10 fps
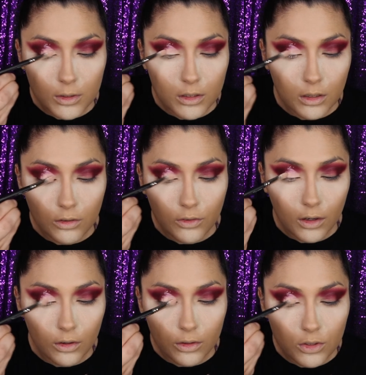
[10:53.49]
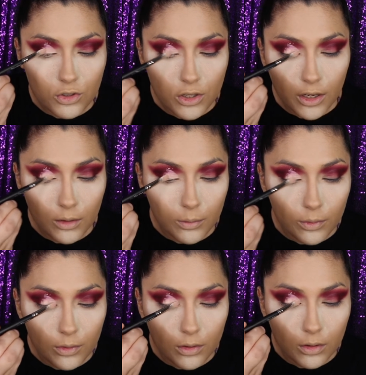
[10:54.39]
gonna follow the shape
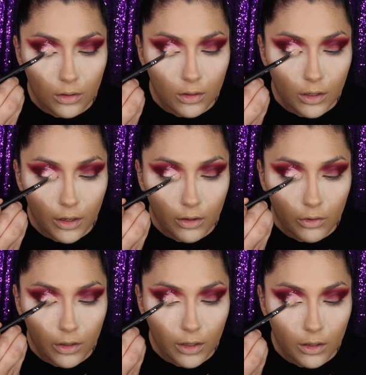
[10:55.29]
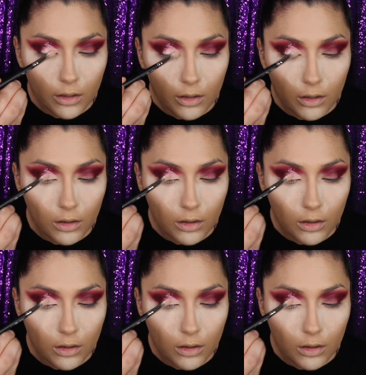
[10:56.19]
that I created.